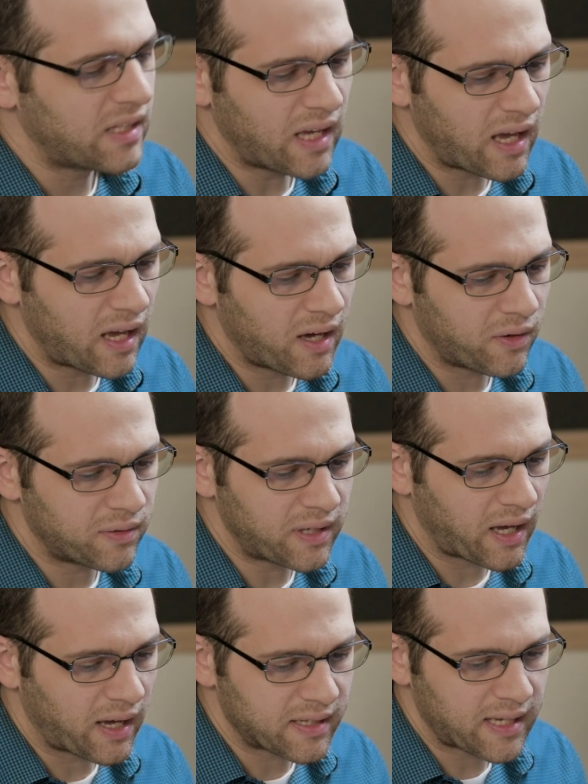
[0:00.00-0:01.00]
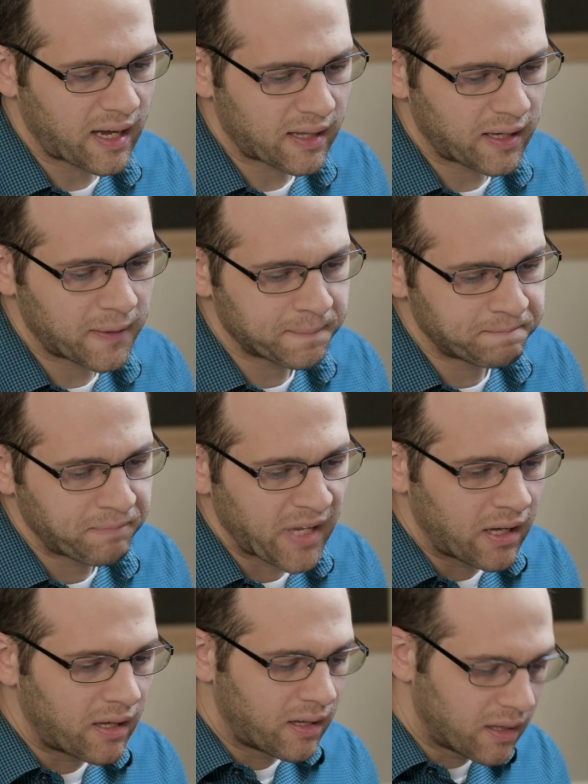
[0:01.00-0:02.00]
Yeah, exactly.
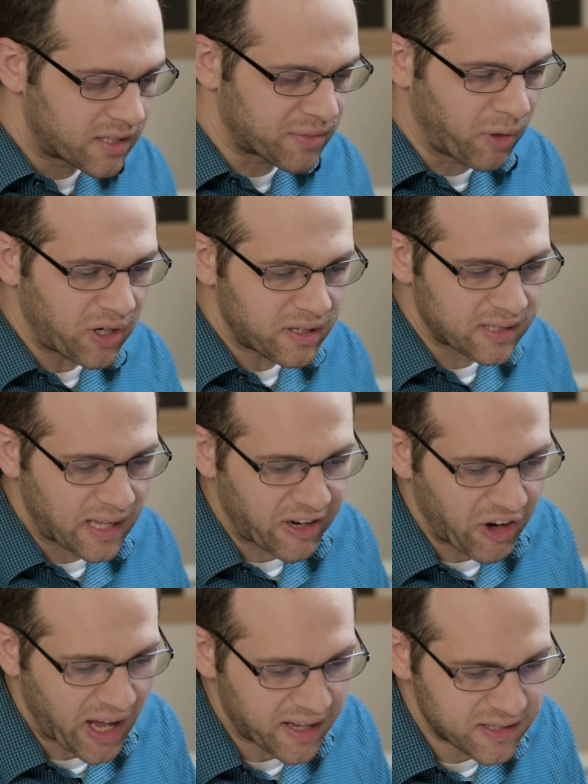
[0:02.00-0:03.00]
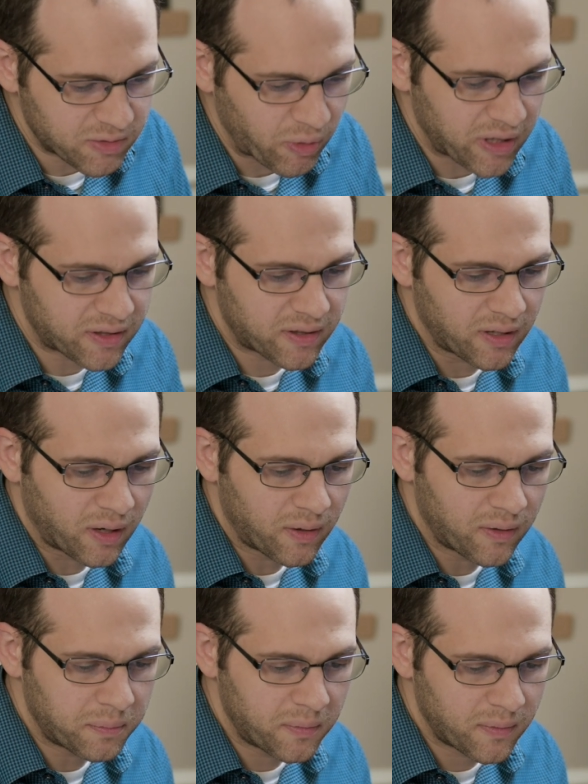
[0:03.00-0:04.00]
Smyrna's letter ends with
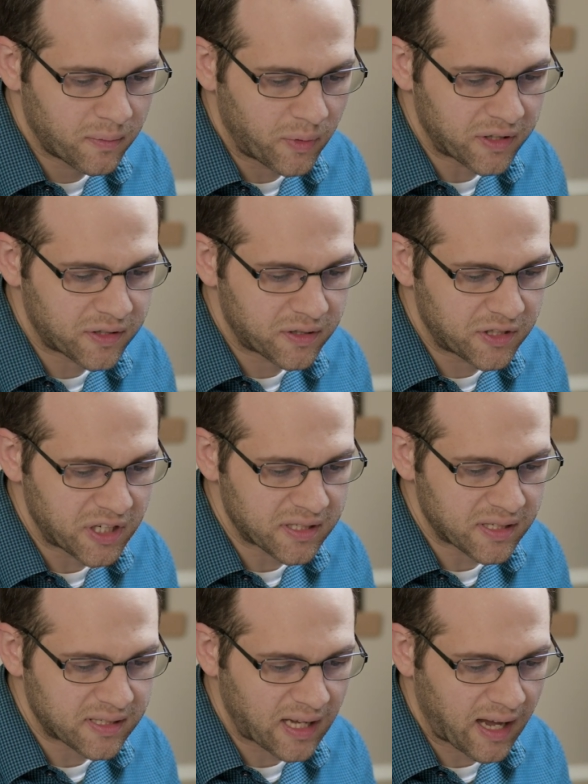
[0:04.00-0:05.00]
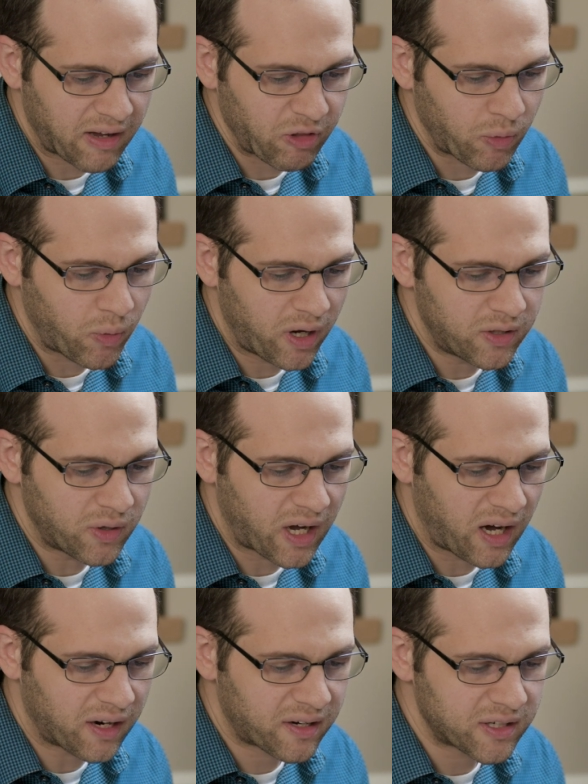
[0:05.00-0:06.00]
Jesus saying, "The one who
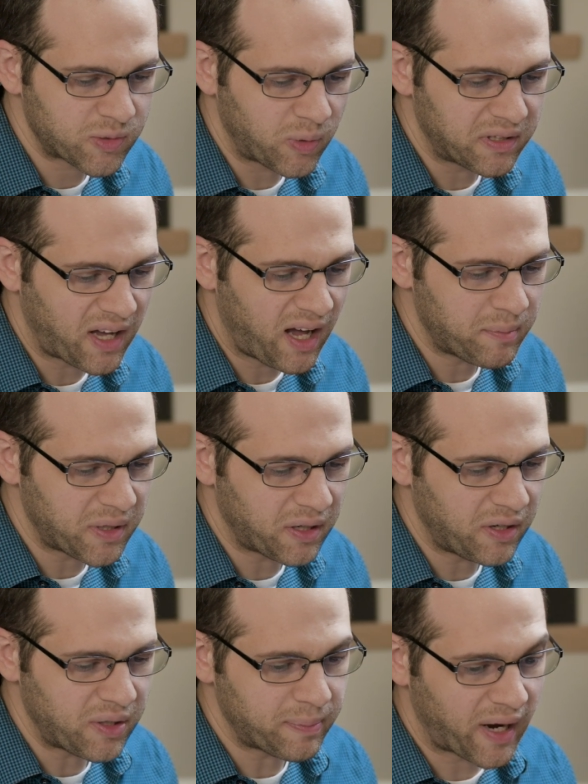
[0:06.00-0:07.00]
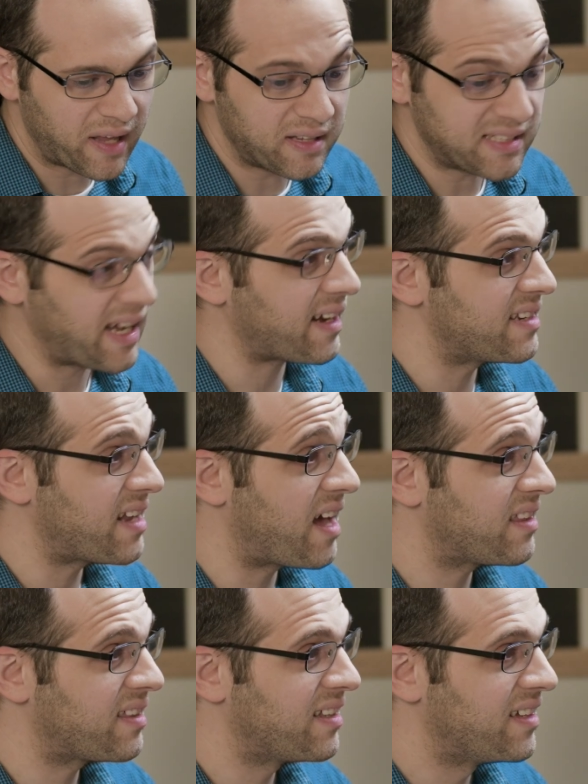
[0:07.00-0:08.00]
conquers will not be hurt by the second
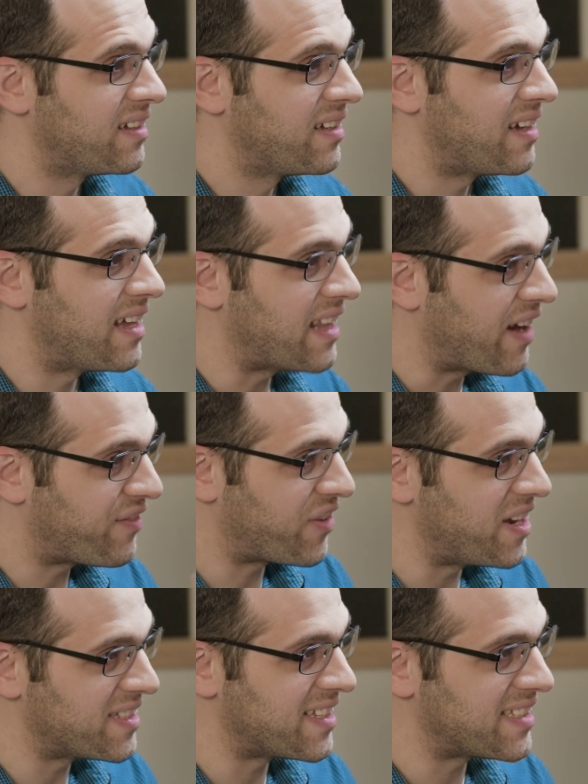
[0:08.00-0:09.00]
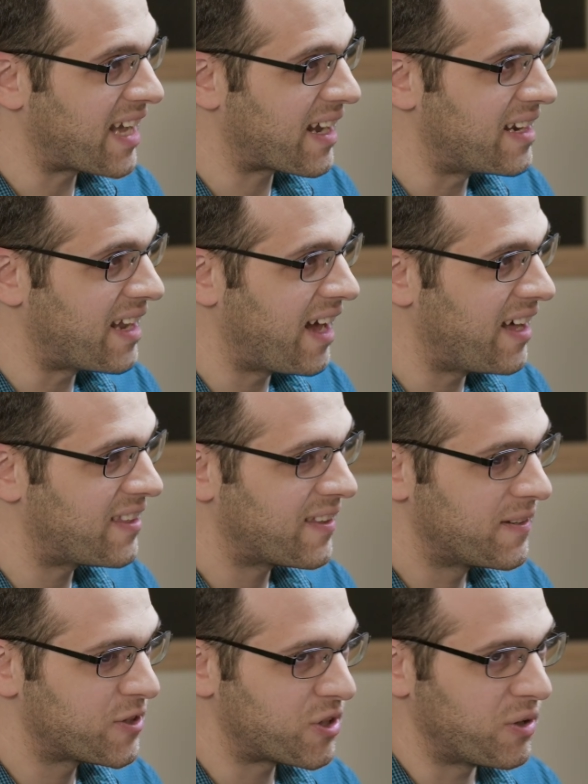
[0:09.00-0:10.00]
death." And that phrase, the second death,
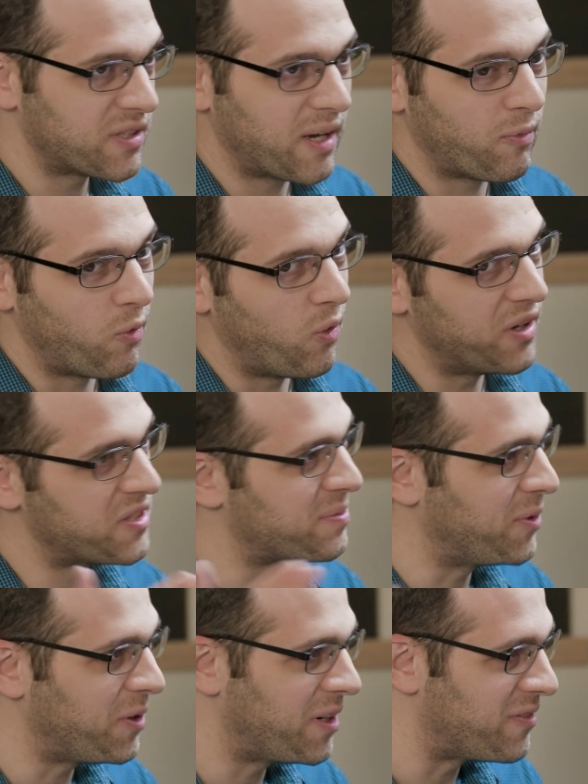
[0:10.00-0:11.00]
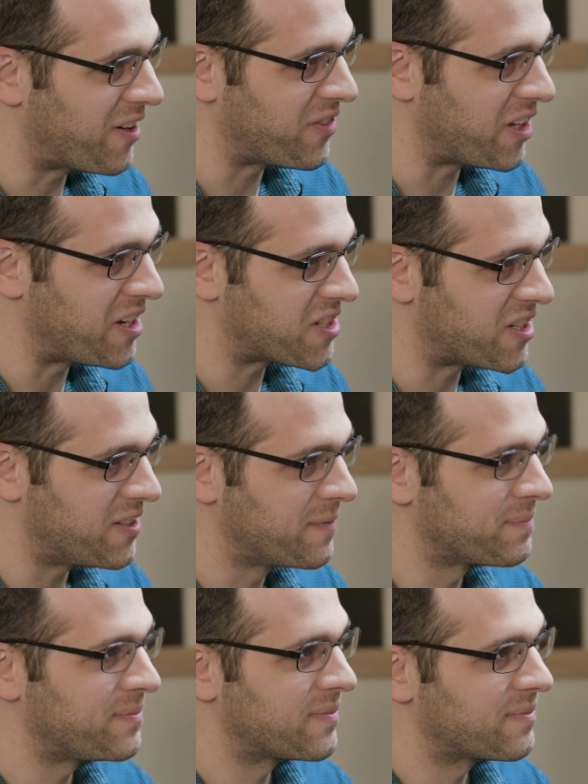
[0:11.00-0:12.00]
shows up once more in Revelation
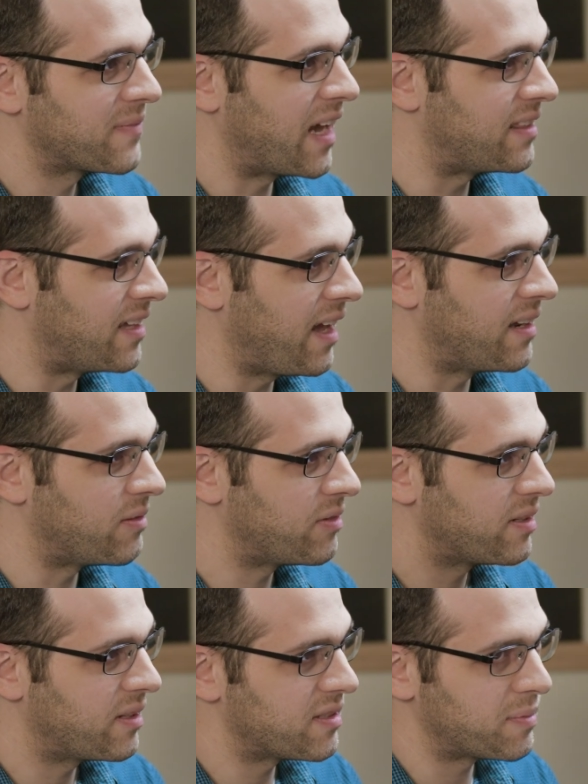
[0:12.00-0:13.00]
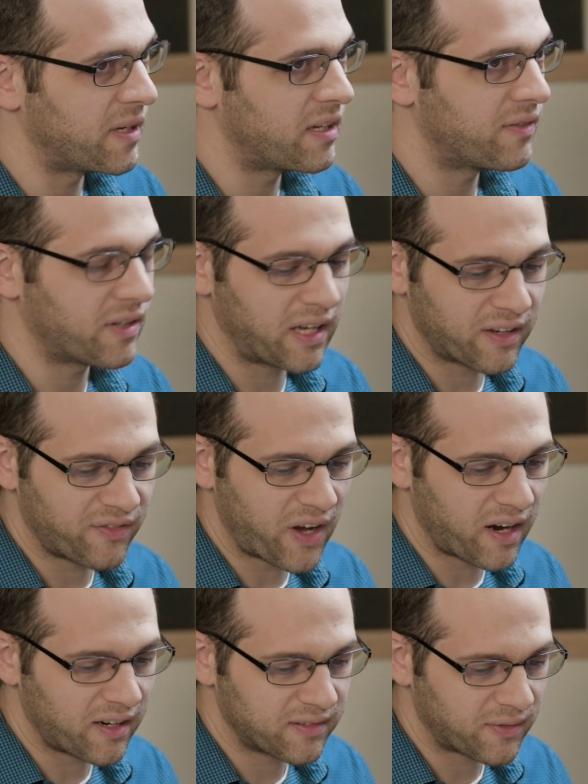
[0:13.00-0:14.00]
at the end, speaking of the lake of
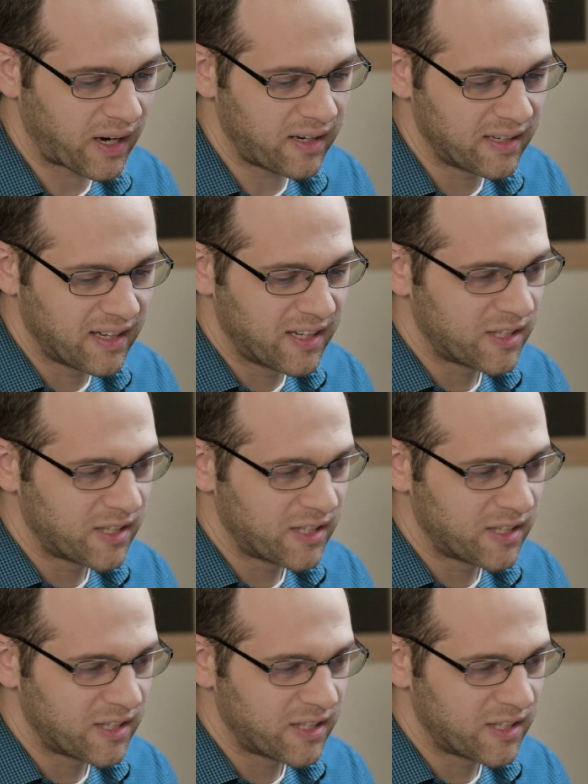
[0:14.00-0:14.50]
fire, right?